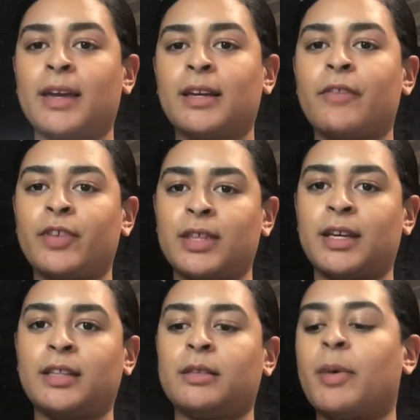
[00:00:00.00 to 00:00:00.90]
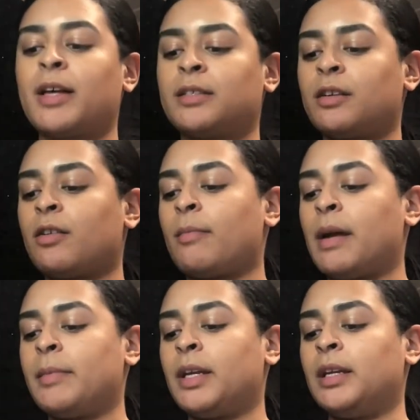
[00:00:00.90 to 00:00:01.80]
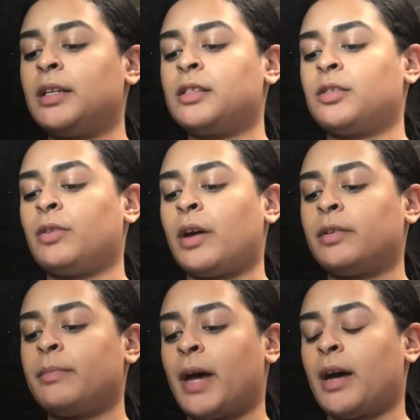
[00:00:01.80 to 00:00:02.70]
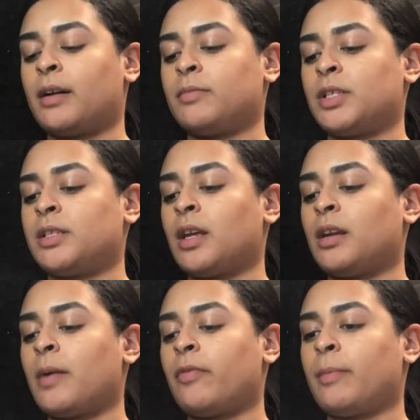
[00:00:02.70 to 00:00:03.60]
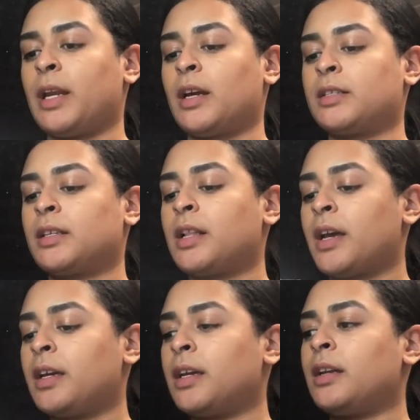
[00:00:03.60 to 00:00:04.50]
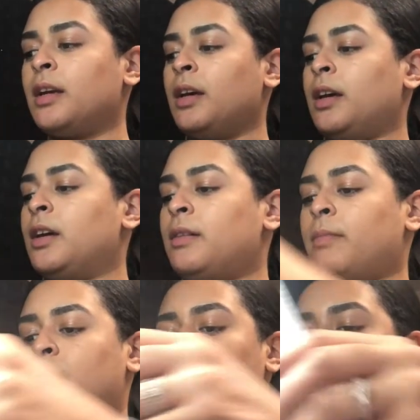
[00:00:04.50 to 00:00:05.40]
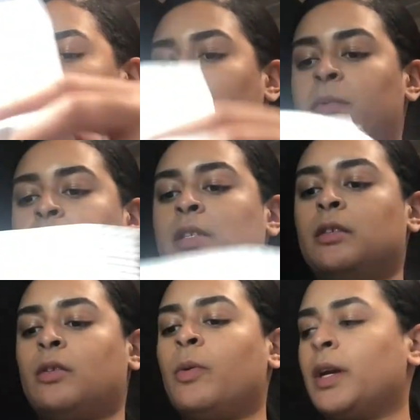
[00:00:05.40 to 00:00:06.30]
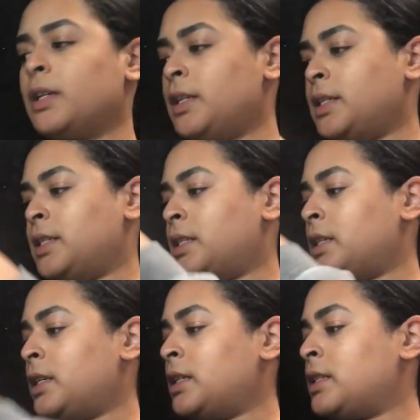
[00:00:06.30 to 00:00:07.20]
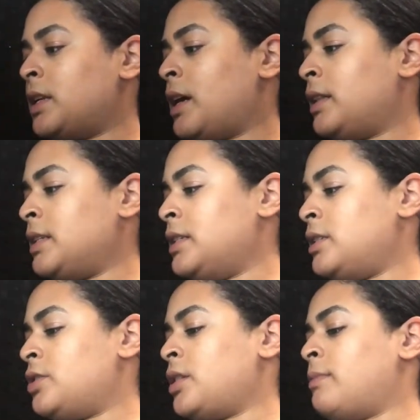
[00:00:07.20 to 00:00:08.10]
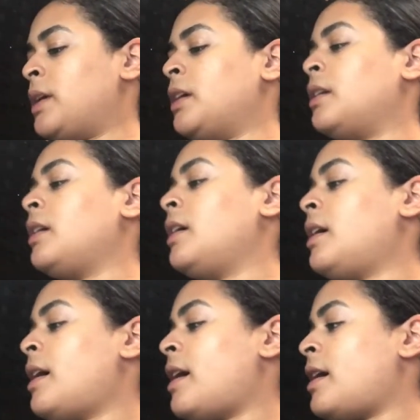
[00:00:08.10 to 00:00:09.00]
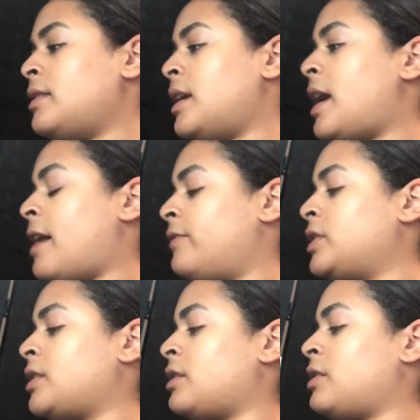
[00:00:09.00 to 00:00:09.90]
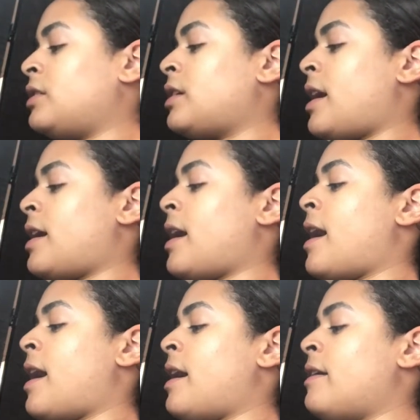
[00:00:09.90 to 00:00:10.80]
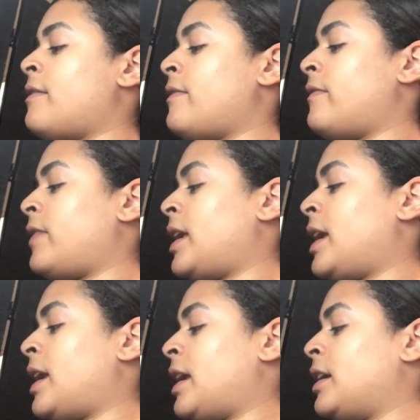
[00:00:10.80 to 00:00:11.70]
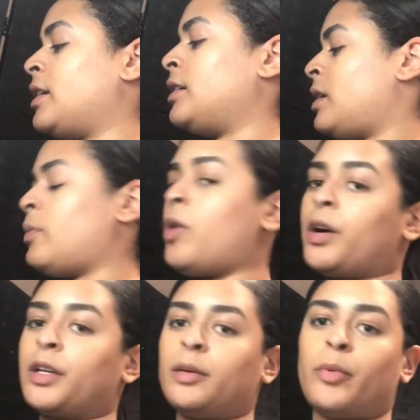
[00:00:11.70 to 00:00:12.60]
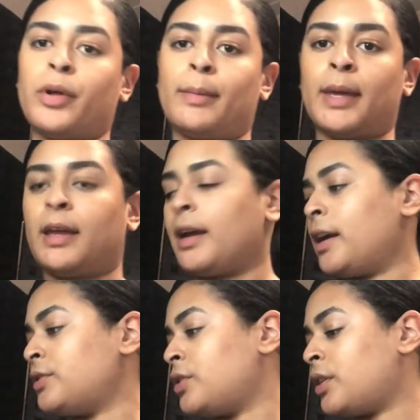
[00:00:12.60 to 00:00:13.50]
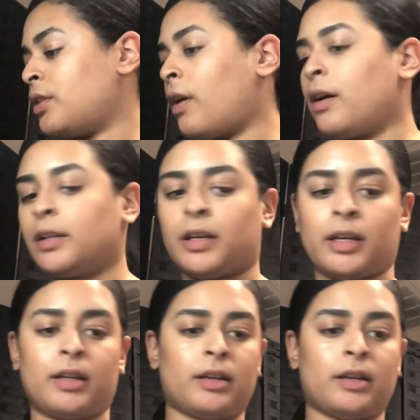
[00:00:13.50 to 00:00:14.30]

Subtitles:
and everything, deposited all my money. So now I'm back. I'm just setting up for my next client. My next appointment's quick and easy. It's an LED treatment. And then after her, I have a walk-in appointment, I guess you can call it,